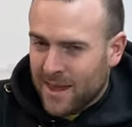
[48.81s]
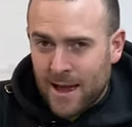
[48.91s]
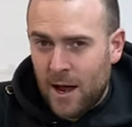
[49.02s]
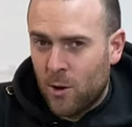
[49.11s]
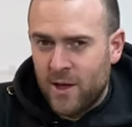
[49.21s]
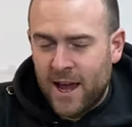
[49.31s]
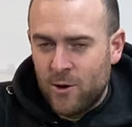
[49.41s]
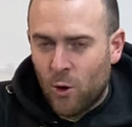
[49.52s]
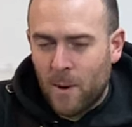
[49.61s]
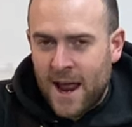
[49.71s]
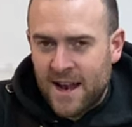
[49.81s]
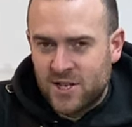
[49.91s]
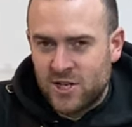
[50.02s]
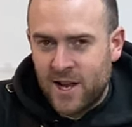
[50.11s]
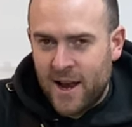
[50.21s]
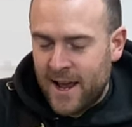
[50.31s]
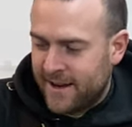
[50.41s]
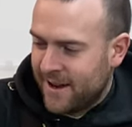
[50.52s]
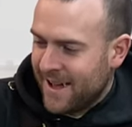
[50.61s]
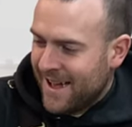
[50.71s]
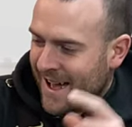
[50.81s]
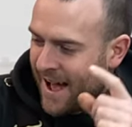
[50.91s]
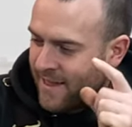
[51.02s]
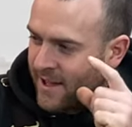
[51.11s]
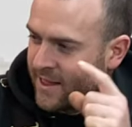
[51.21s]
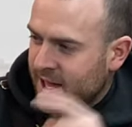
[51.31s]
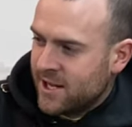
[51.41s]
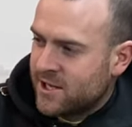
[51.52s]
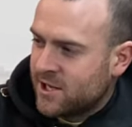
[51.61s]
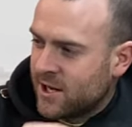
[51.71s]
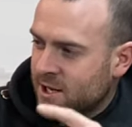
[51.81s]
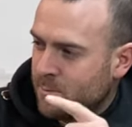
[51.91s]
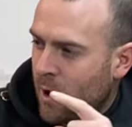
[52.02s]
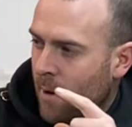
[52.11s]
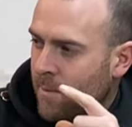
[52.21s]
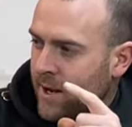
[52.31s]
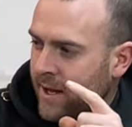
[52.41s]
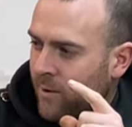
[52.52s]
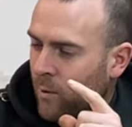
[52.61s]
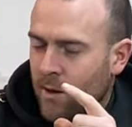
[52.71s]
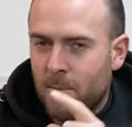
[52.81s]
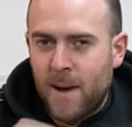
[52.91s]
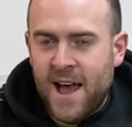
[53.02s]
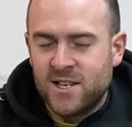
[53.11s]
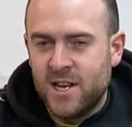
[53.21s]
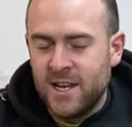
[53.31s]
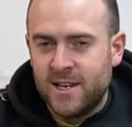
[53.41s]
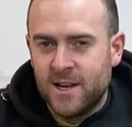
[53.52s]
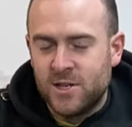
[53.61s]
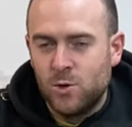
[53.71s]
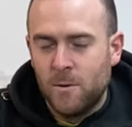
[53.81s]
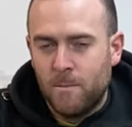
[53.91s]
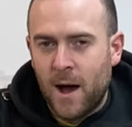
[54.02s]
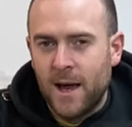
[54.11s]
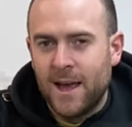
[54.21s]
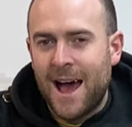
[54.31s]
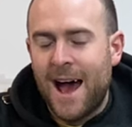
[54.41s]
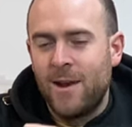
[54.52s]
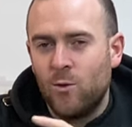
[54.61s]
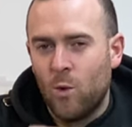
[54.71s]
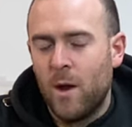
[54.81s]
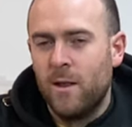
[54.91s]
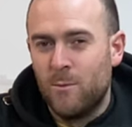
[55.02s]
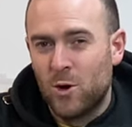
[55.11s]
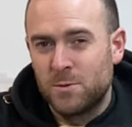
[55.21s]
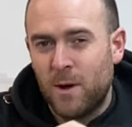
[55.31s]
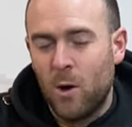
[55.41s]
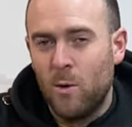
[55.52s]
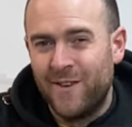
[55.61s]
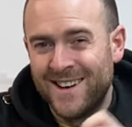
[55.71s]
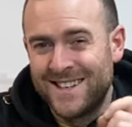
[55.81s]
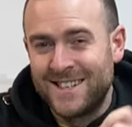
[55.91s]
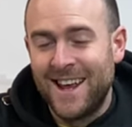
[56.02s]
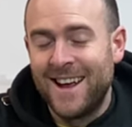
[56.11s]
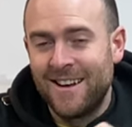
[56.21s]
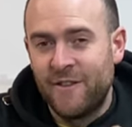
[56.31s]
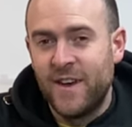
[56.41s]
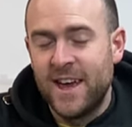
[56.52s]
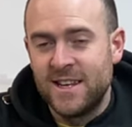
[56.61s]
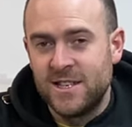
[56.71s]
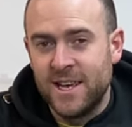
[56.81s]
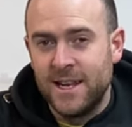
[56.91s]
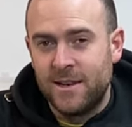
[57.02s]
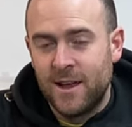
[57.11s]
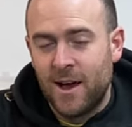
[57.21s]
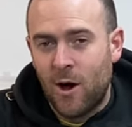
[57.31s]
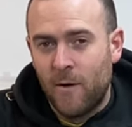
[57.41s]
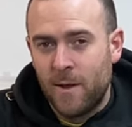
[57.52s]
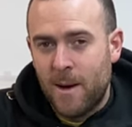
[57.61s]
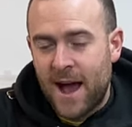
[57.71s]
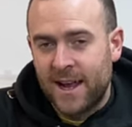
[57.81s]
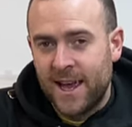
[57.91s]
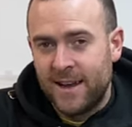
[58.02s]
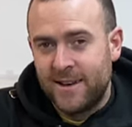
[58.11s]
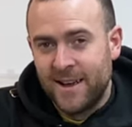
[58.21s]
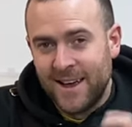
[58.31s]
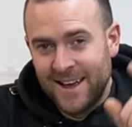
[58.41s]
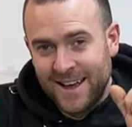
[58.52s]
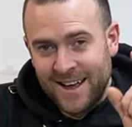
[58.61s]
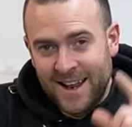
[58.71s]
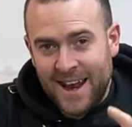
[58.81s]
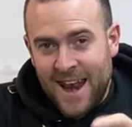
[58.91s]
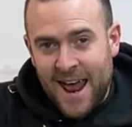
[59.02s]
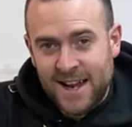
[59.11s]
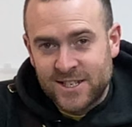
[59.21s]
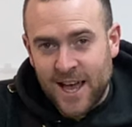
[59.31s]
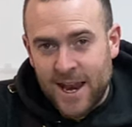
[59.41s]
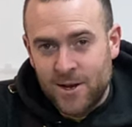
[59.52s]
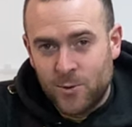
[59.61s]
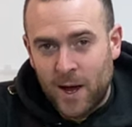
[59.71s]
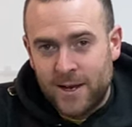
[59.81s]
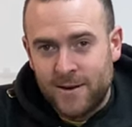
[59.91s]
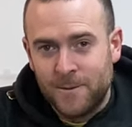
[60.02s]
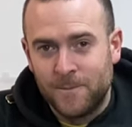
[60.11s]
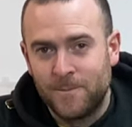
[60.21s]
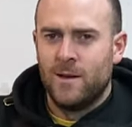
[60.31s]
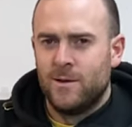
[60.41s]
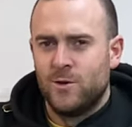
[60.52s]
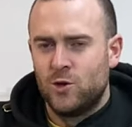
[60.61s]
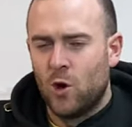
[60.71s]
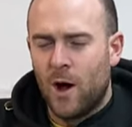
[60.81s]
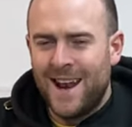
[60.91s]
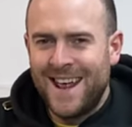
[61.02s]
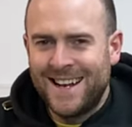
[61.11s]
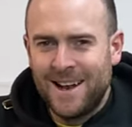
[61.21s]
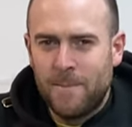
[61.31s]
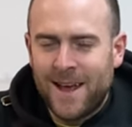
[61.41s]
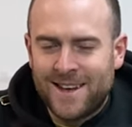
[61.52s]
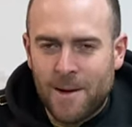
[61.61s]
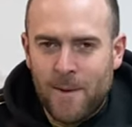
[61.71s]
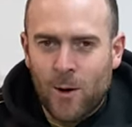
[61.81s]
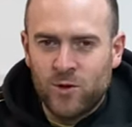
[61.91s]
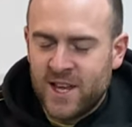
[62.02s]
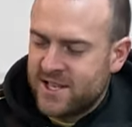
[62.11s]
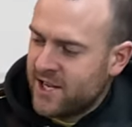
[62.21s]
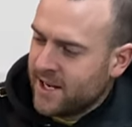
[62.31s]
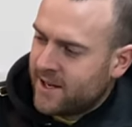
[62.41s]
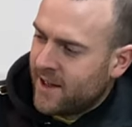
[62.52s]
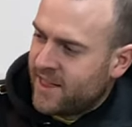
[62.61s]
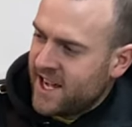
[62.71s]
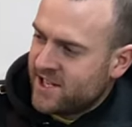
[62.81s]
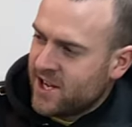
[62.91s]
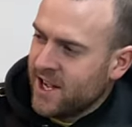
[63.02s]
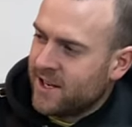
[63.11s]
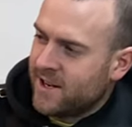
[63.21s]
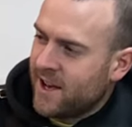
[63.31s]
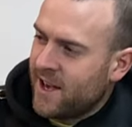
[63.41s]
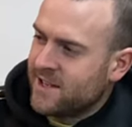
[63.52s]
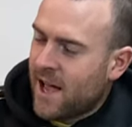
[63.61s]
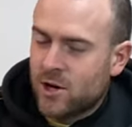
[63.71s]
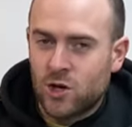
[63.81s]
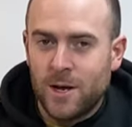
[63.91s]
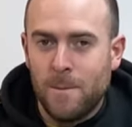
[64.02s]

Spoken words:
I don't think no one else has done it. I think this is probably one of the best heaters you can buy and one of the most powerful single phase heater on the market. Let's get into it. So a little bit about this heater. This heater is actually